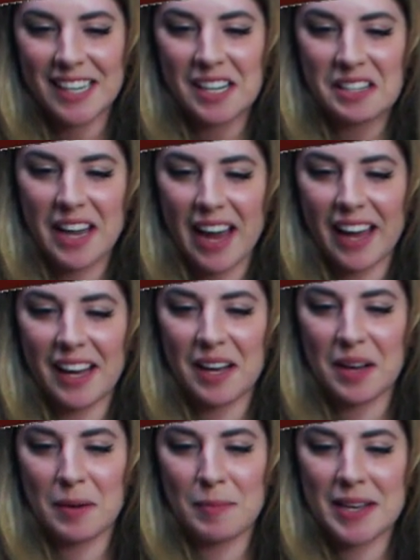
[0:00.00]

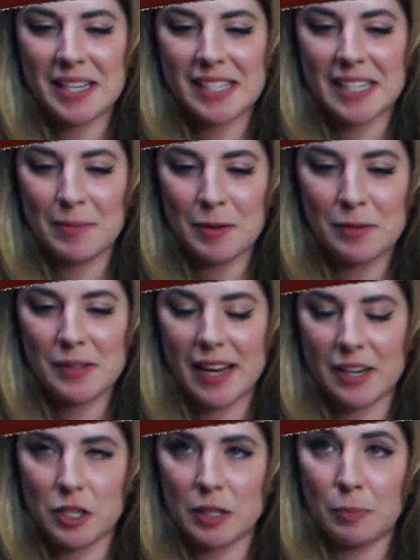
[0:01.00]
Yeah, Simone's
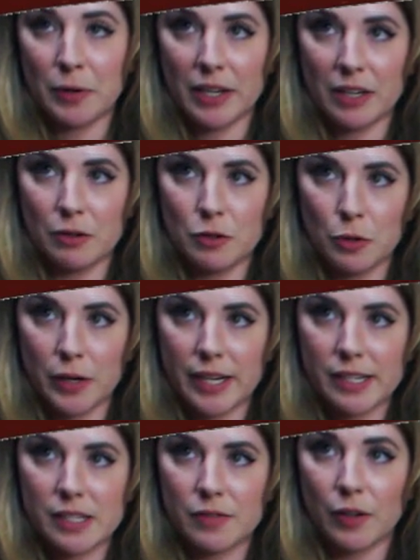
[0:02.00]
actually pretty
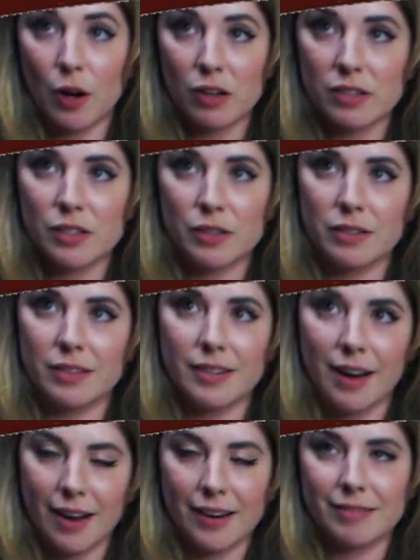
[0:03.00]
notorious for also
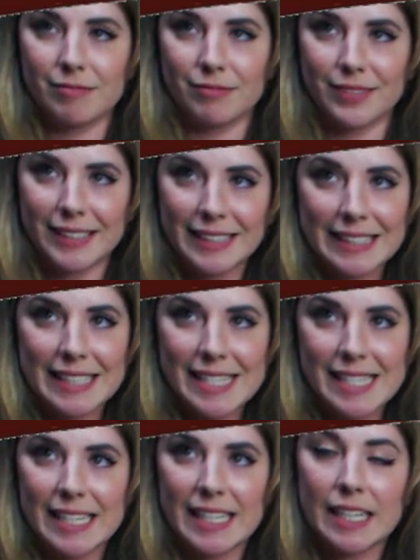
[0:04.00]
not really
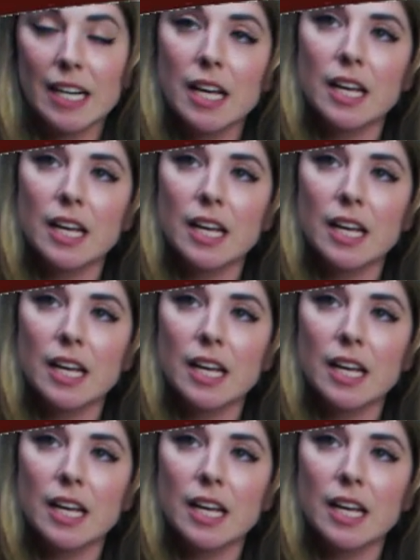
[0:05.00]
listening.